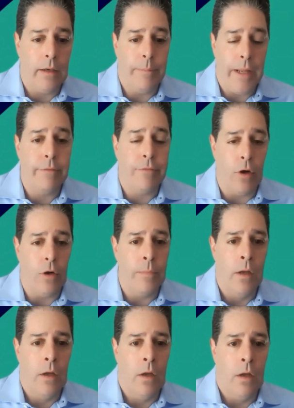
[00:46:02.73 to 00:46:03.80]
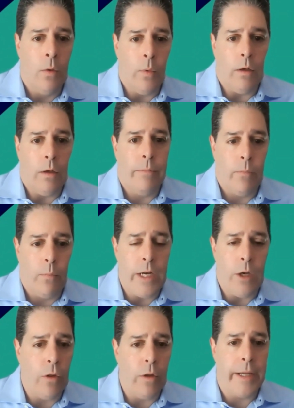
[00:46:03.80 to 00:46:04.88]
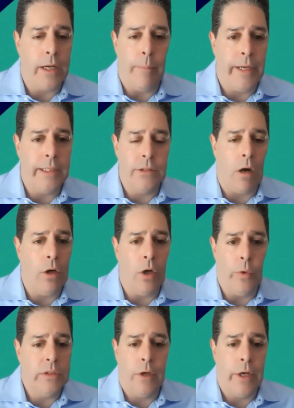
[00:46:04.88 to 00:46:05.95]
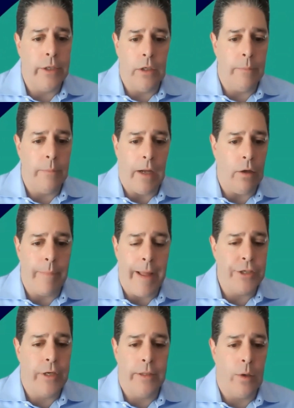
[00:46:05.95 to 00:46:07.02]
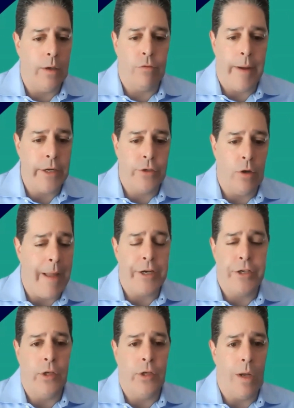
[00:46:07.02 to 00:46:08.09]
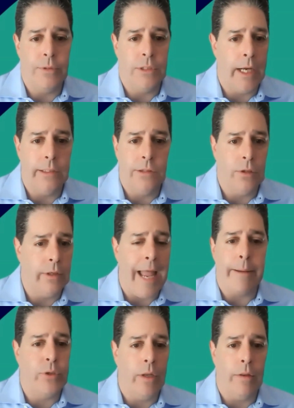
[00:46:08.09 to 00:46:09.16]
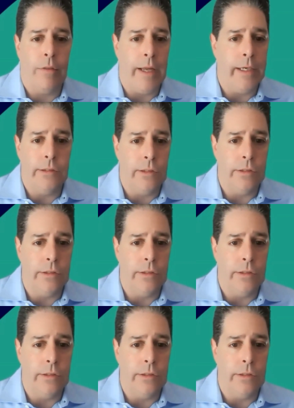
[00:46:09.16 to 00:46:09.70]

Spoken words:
a big firm. Well, we know that big companies aren't always very good about managing their information or managing their websites or capturing things.